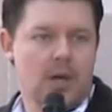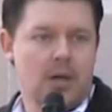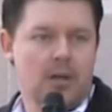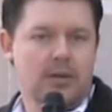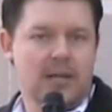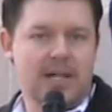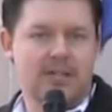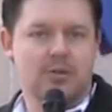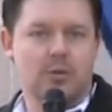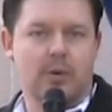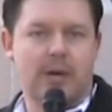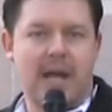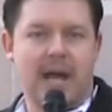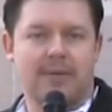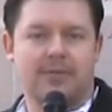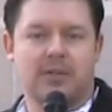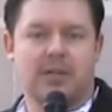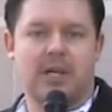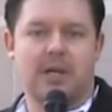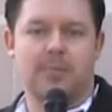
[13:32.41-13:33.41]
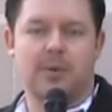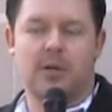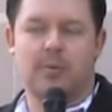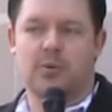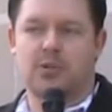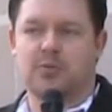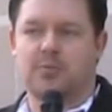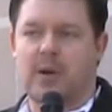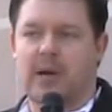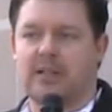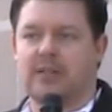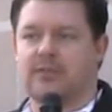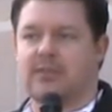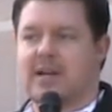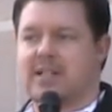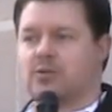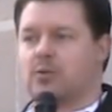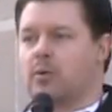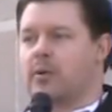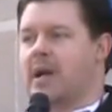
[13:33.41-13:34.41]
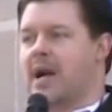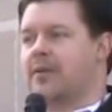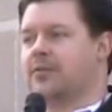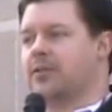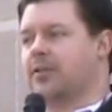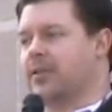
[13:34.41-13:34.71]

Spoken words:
That's what we have to keep into perspective. That's what we have to